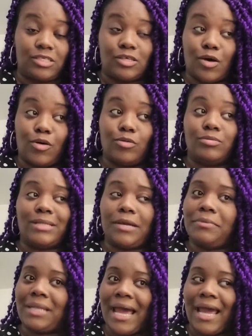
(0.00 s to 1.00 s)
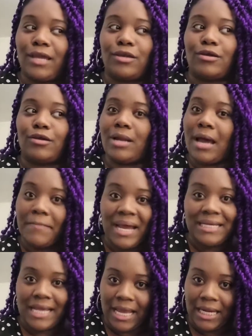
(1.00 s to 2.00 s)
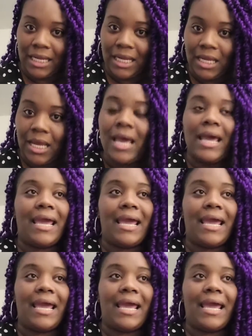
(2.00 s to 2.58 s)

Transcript: So they were like, you're not my daddy,